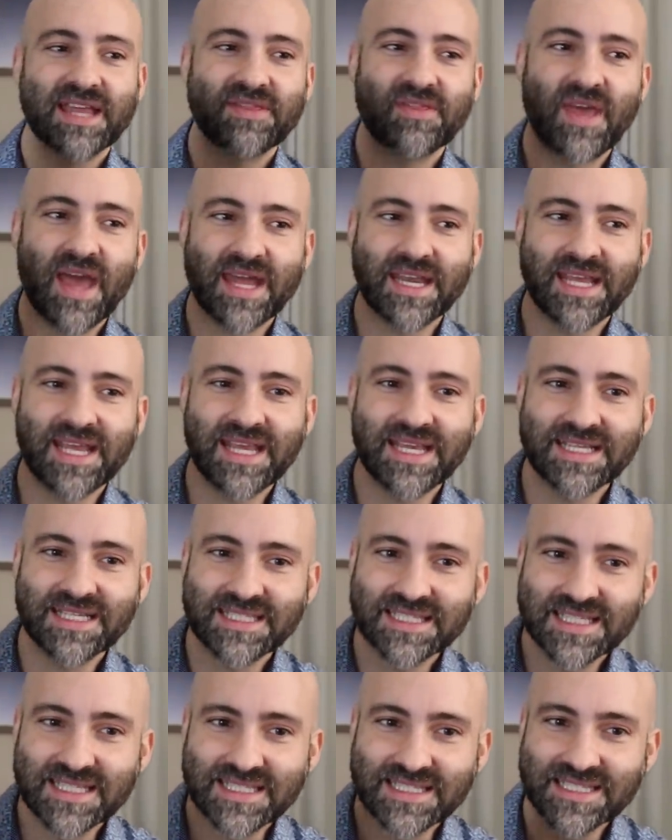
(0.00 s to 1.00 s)
that
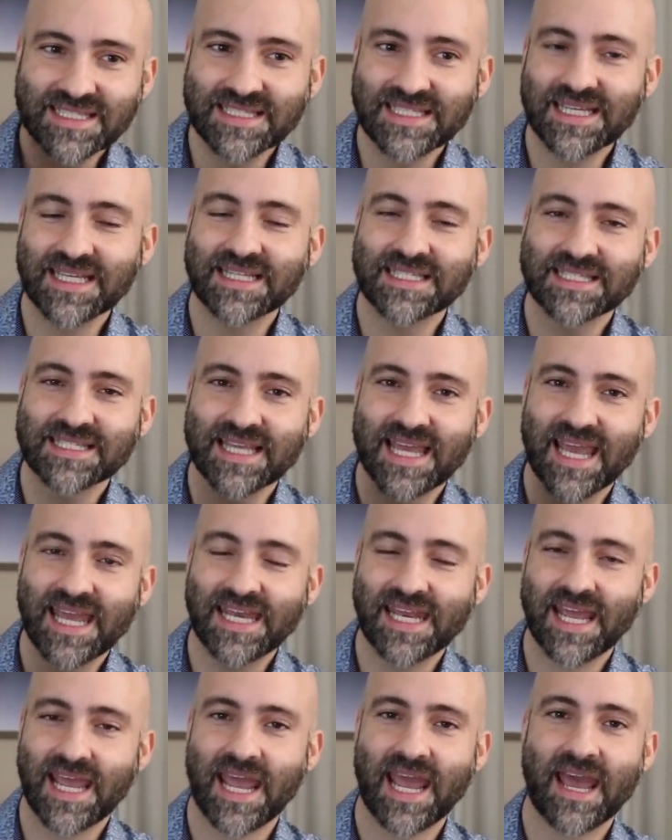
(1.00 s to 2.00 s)
is
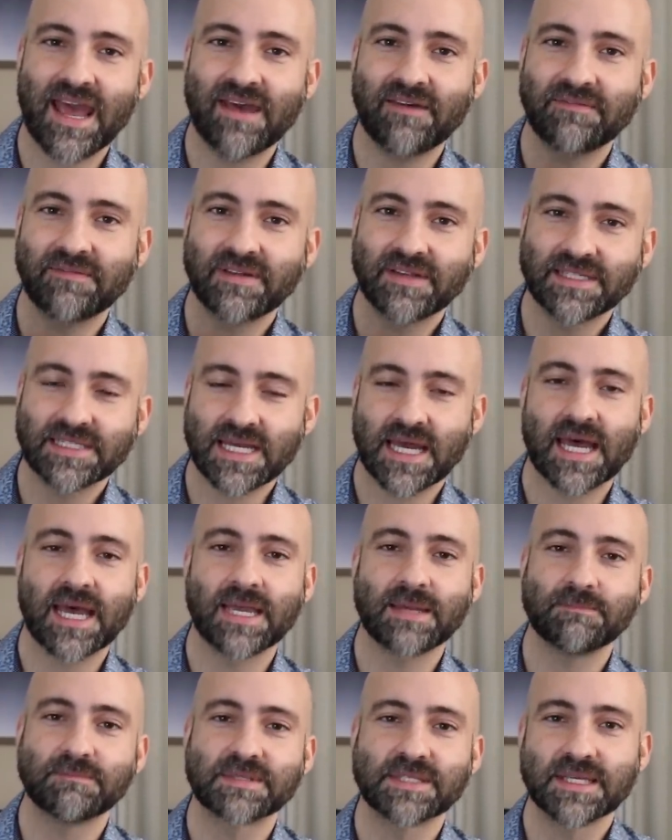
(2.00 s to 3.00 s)
6.5
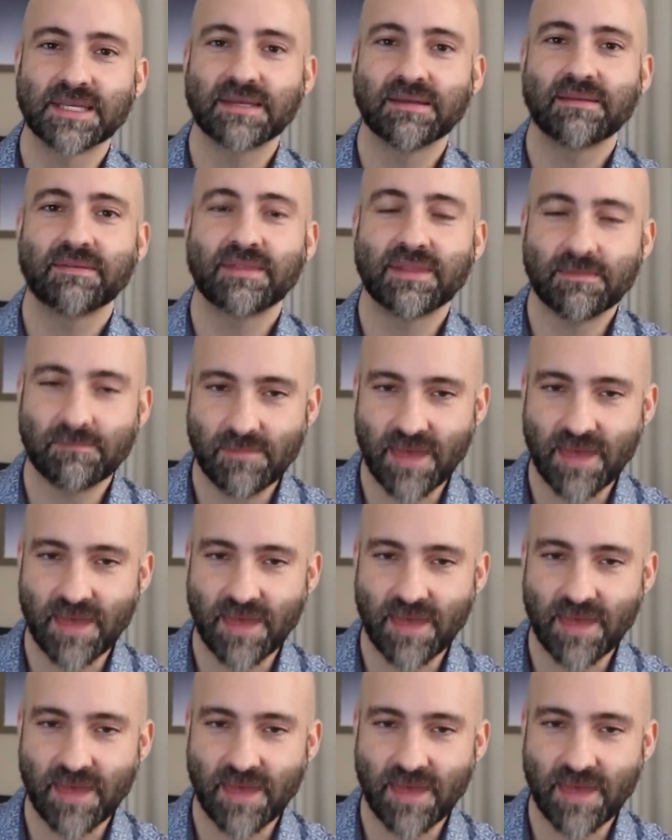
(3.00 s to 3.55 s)
times the